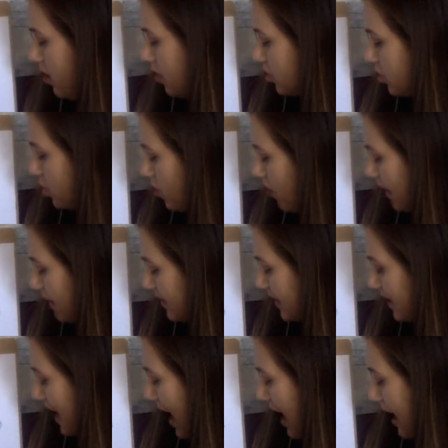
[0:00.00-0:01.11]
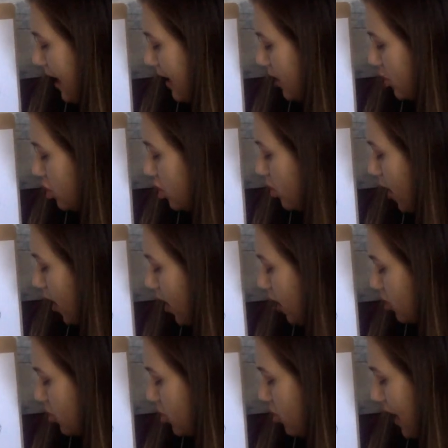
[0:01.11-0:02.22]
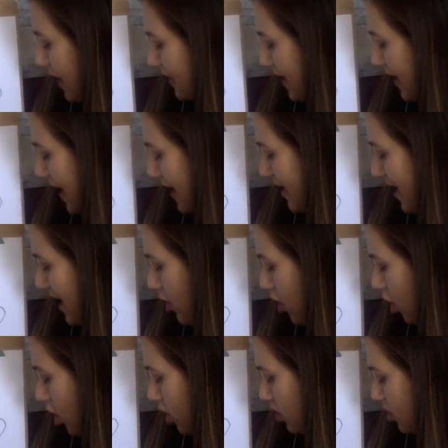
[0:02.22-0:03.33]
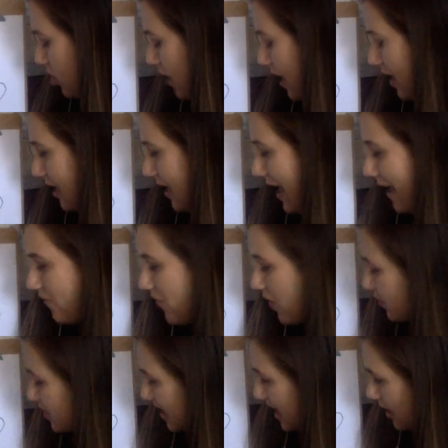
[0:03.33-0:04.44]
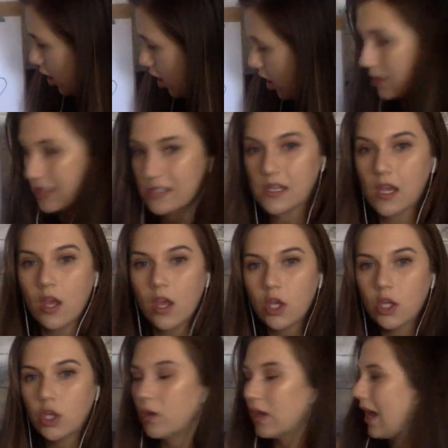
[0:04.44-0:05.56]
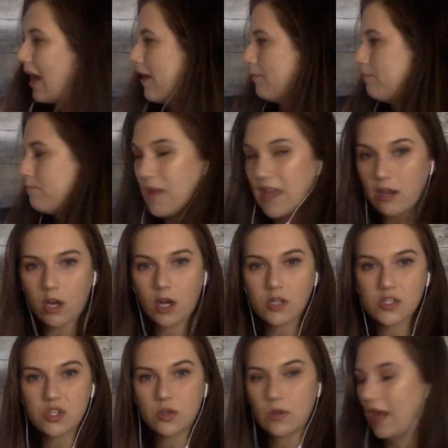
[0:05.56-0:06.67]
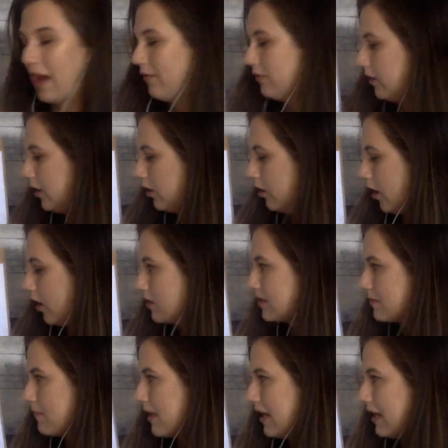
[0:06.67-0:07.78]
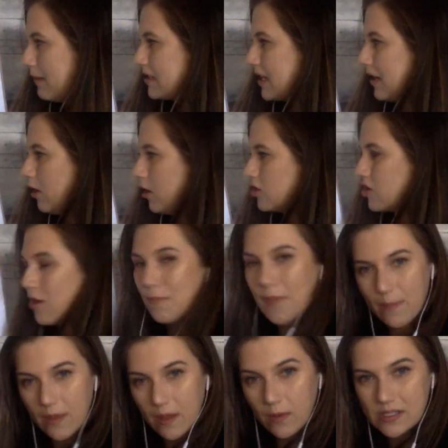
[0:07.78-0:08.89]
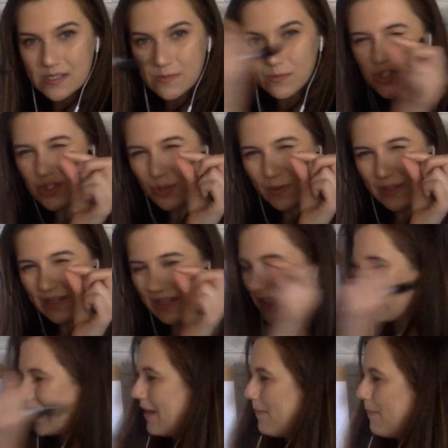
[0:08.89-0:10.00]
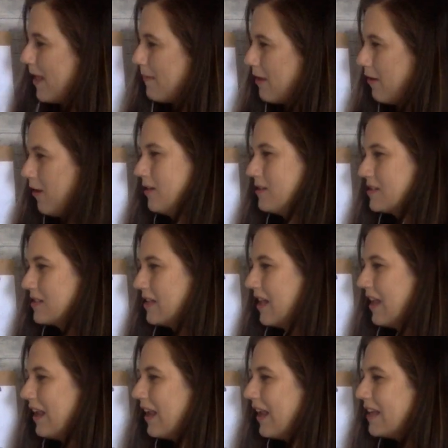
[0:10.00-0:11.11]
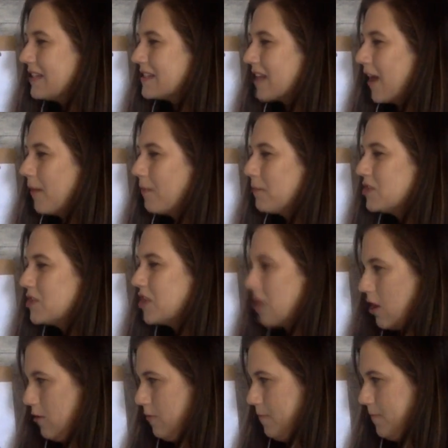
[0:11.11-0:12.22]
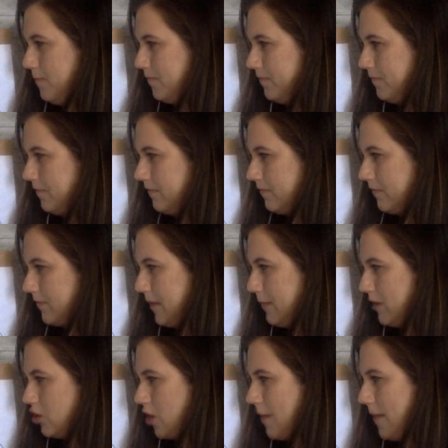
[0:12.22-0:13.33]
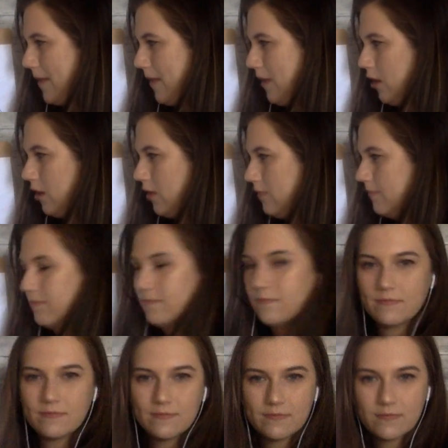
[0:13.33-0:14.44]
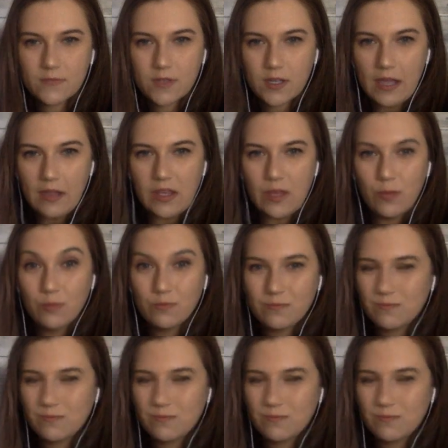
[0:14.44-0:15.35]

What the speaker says: So you guys could add 2 hearts, you guys could add 10 hearts, you guys could add 15 hearts. You could have big hearts, you could have little hearts, medium-sized hearts, or maybe you want some super little tiny baby hearts. It's up to you. I draw a baby heart. Look how cute.